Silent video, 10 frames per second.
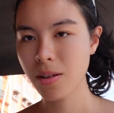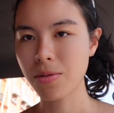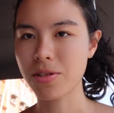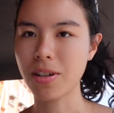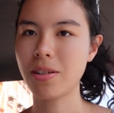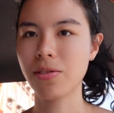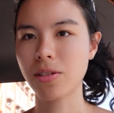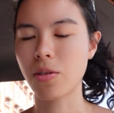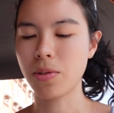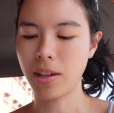which I don't
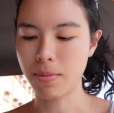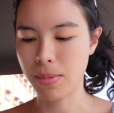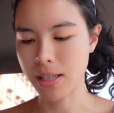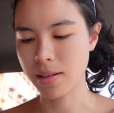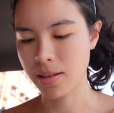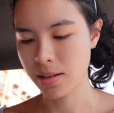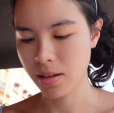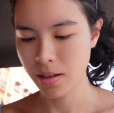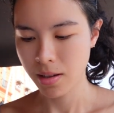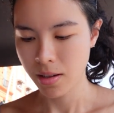know what that
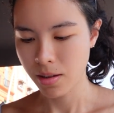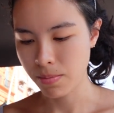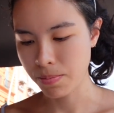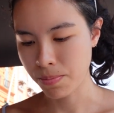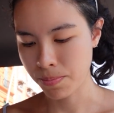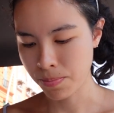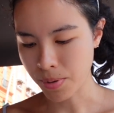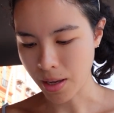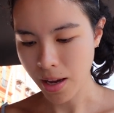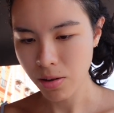means.
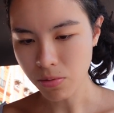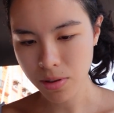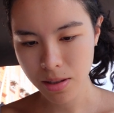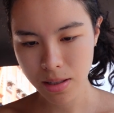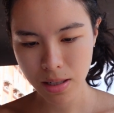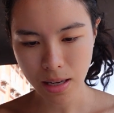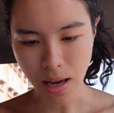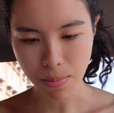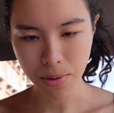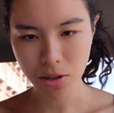But I don't see
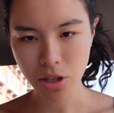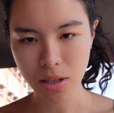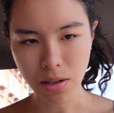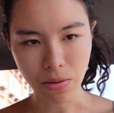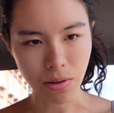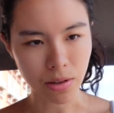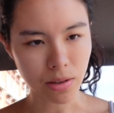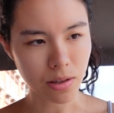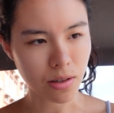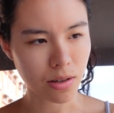cappuccino
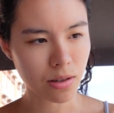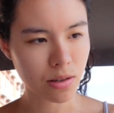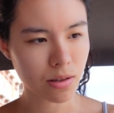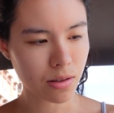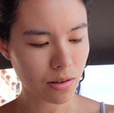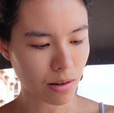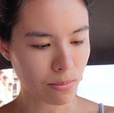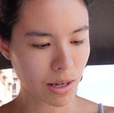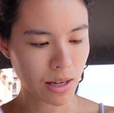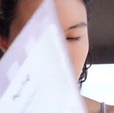in here, so I
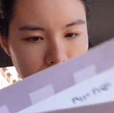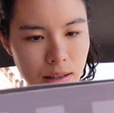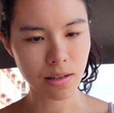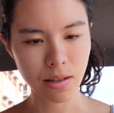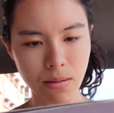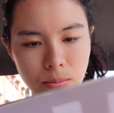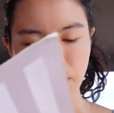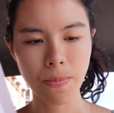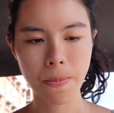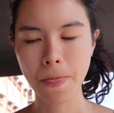might ask
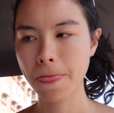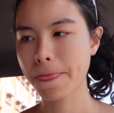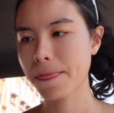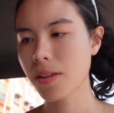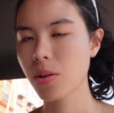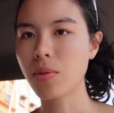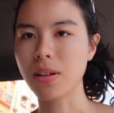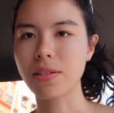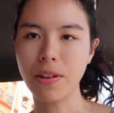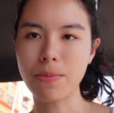him.
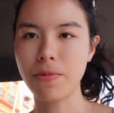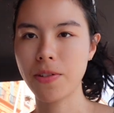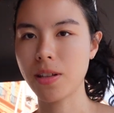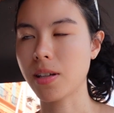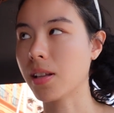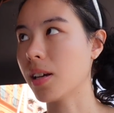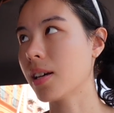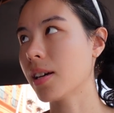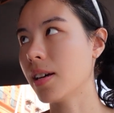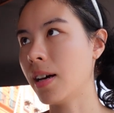Well, if I'm feeling like
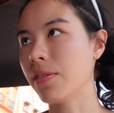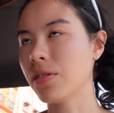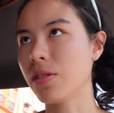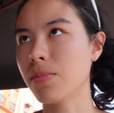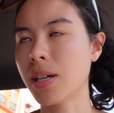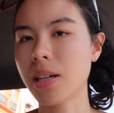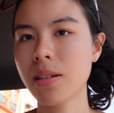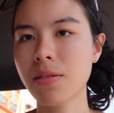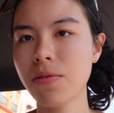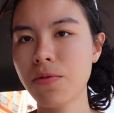after my food, I'm going
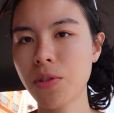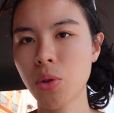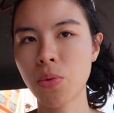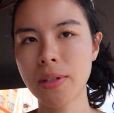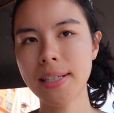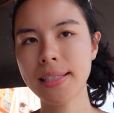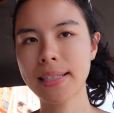to use